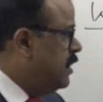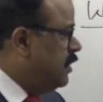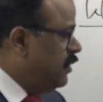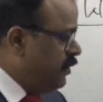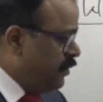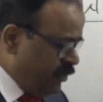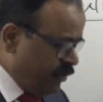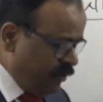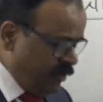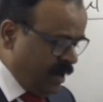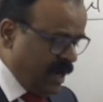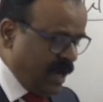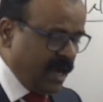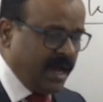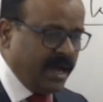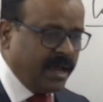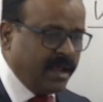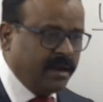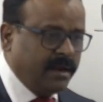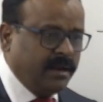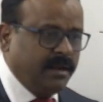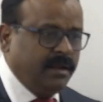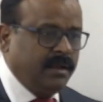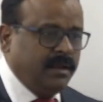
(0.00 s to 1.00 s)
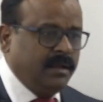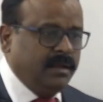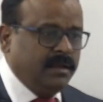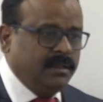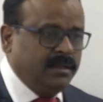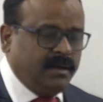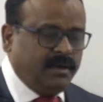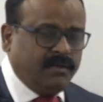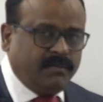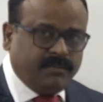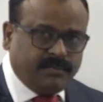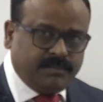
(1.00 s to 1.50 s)
Who are
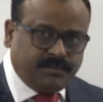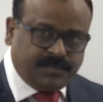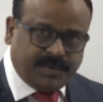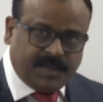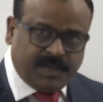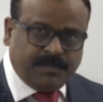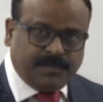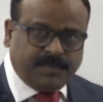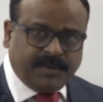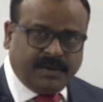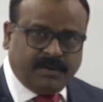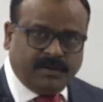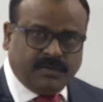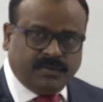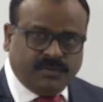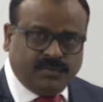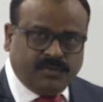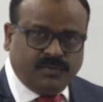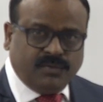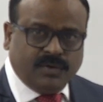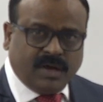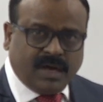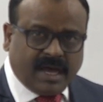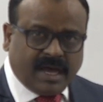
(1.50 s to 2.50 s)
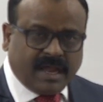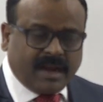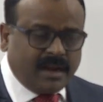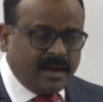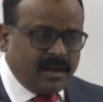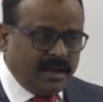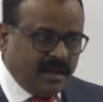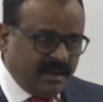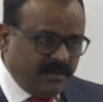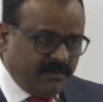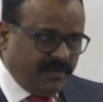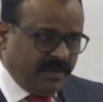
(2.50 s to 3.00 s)
the people who are
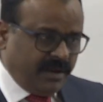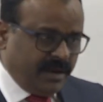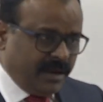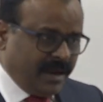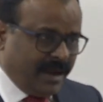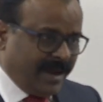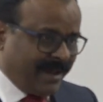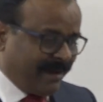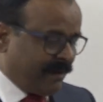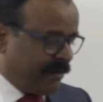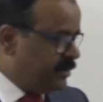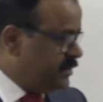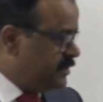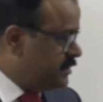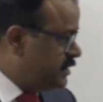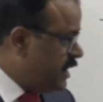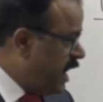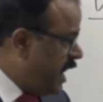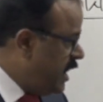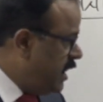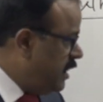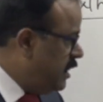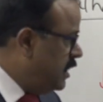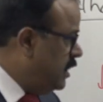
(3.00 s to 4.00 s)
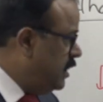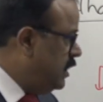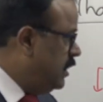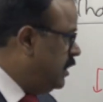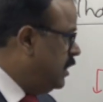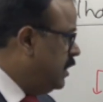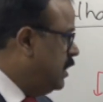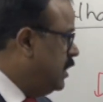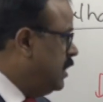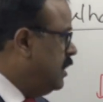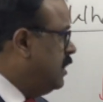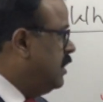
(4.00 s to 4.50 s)
living or residing,
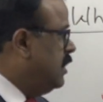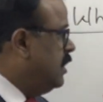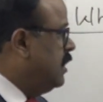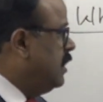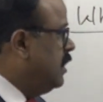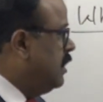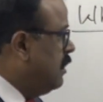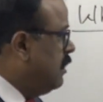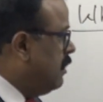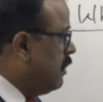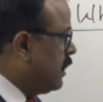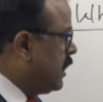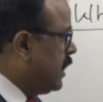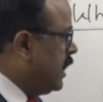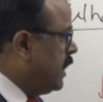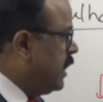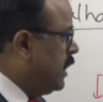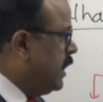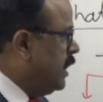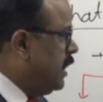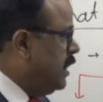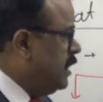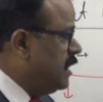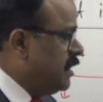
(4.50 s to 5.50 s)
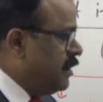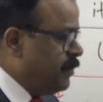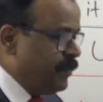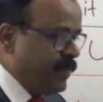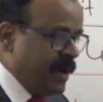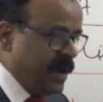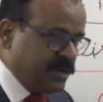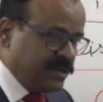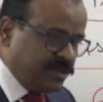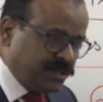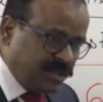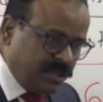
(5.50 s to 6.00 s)
okay, in a
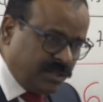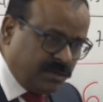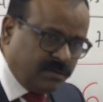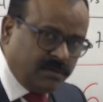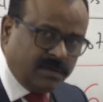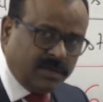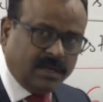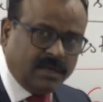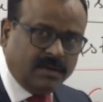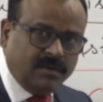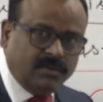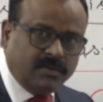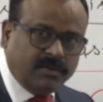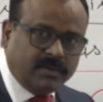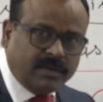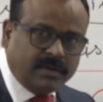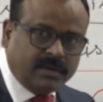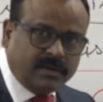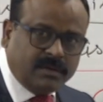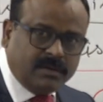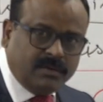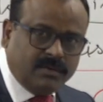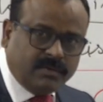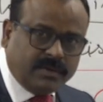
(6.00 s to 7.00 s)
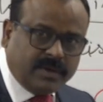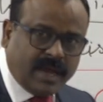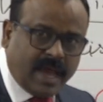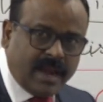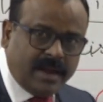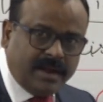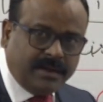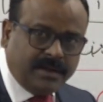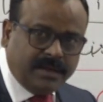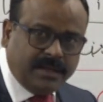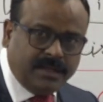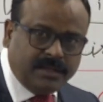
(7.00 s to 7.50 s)
particular
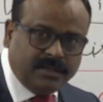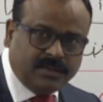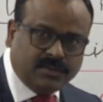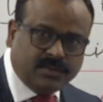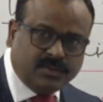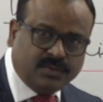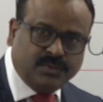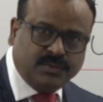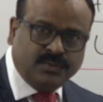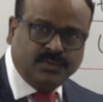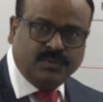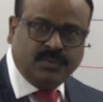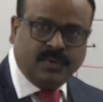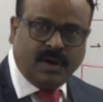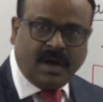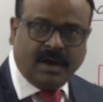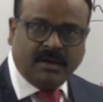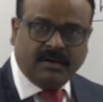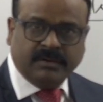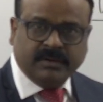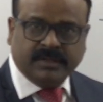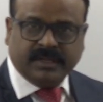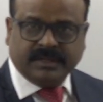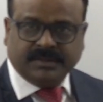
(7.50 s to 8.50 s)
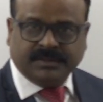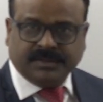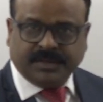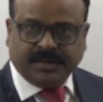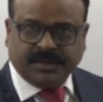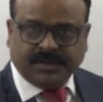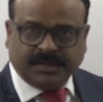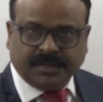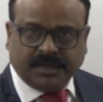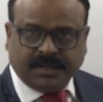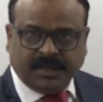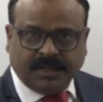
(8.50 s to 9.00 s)
locality throughout the
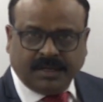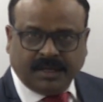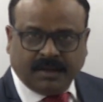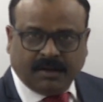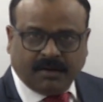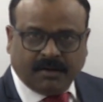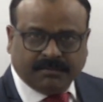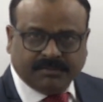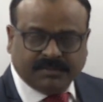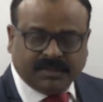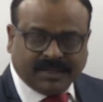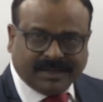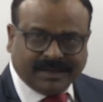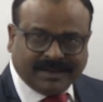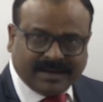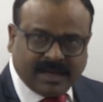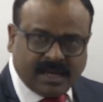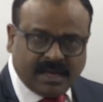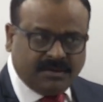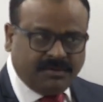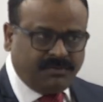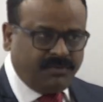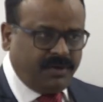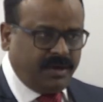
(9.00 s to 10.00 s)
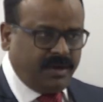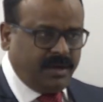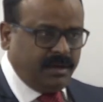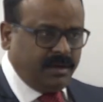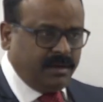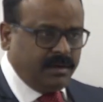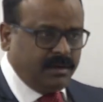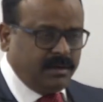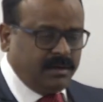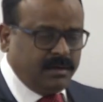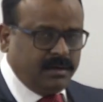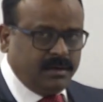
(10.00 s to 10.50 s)
territory of the country,
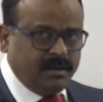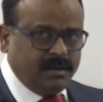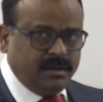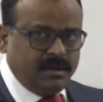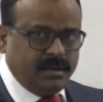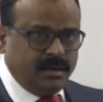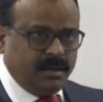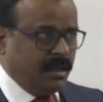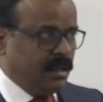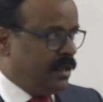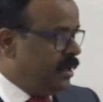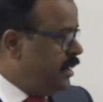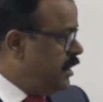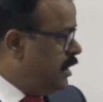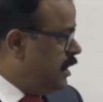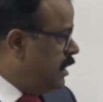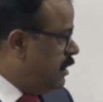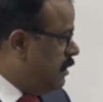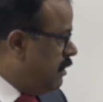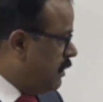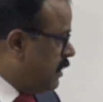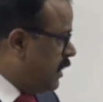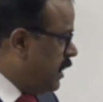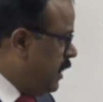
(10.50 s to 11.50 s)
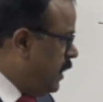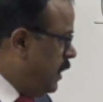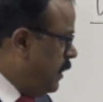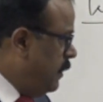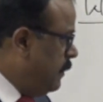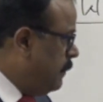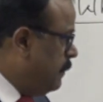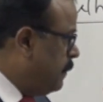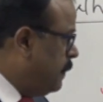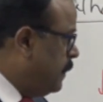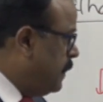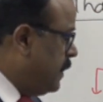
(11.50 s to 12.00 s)
okay,
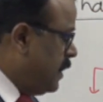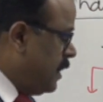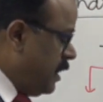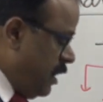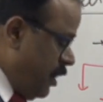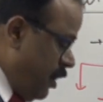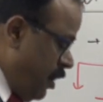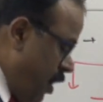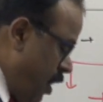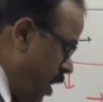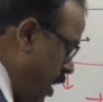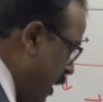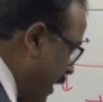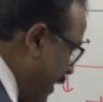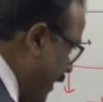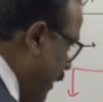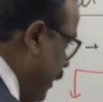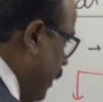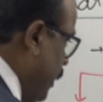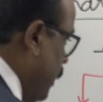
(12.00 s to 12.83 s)
or